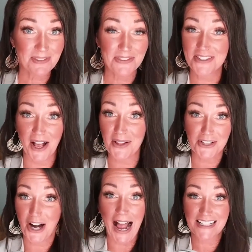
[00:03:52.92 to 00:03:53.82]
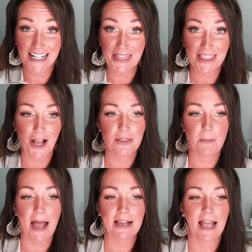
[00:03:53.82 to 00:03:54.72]
sell your high-ticket thing on the
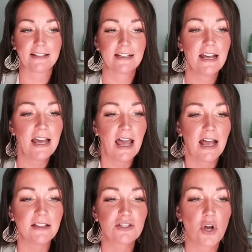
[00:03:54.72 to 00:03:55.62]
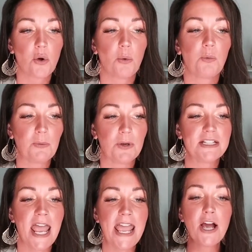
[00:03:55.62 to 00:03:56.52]
back end. And so when we
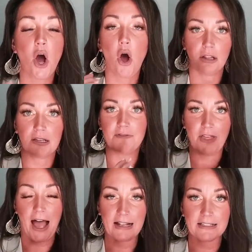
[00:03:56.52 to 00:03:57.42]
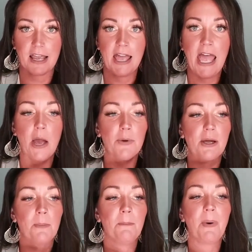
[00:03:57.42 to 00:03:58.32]
take all of that and we
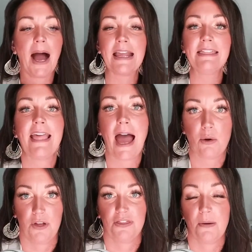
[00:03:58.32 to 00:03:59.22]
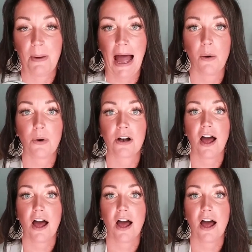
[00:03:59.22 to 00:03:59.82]
combine that with the power